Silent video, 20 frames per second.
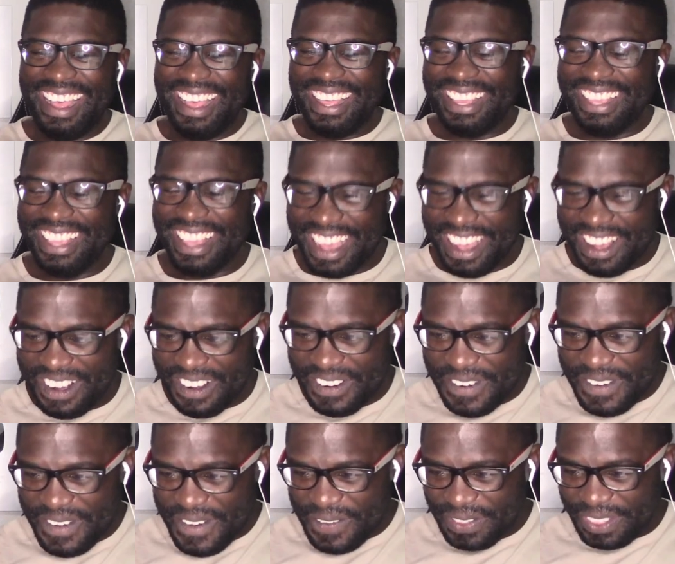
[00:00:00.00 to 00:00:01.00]

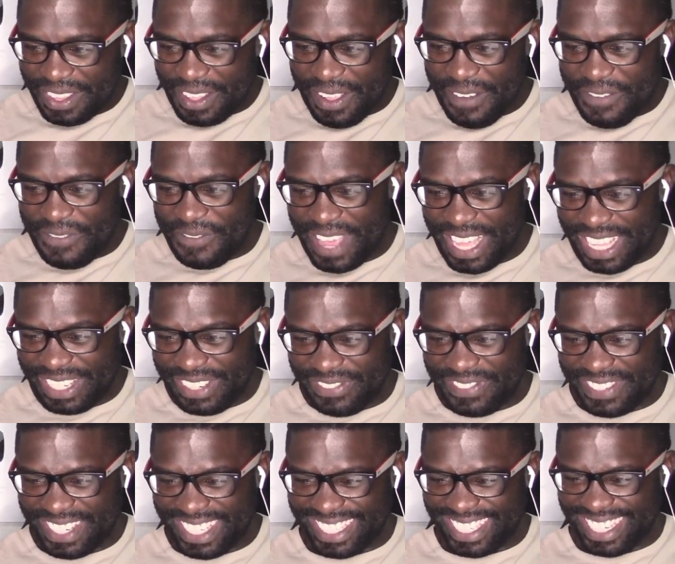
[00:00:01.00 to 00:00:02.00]
Yo, first
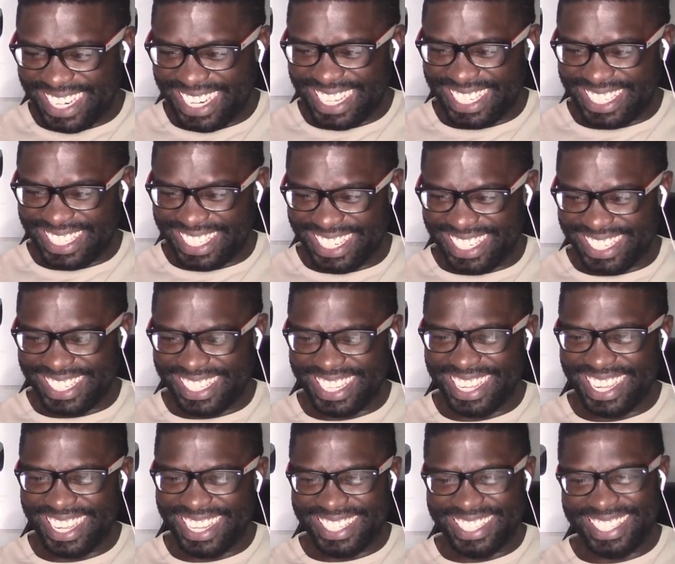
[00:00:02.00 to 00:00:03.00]
person, this is
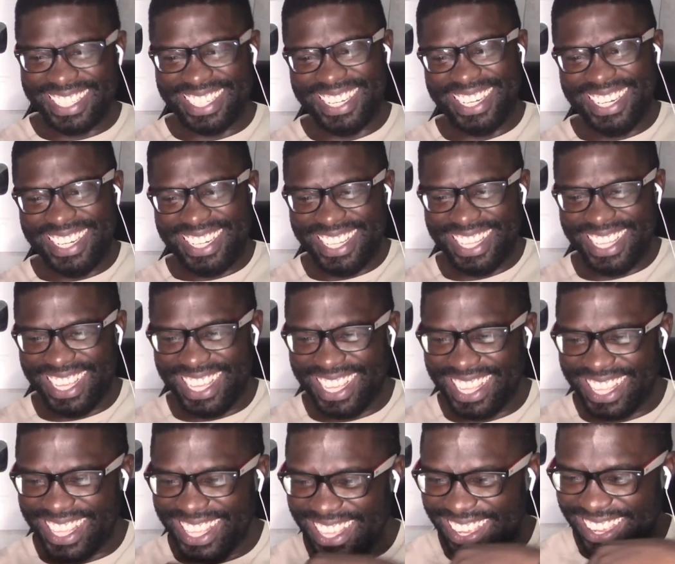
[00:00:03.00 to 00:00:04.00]
disgusting
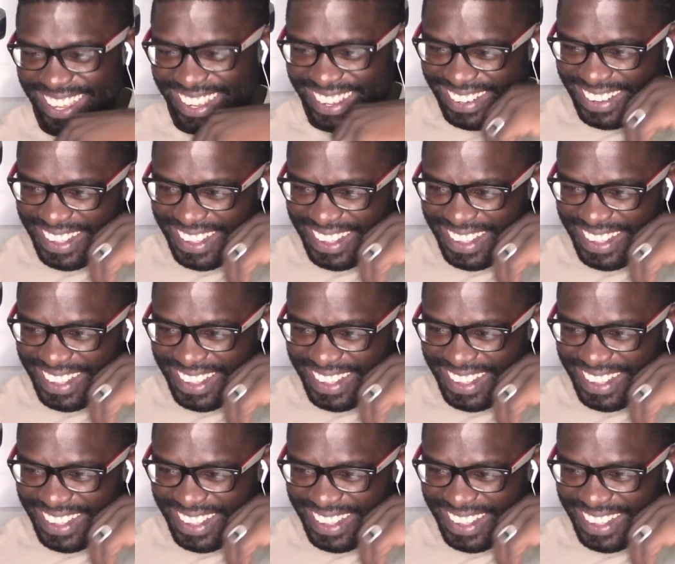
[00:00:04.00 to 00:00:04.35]
thing, yeah.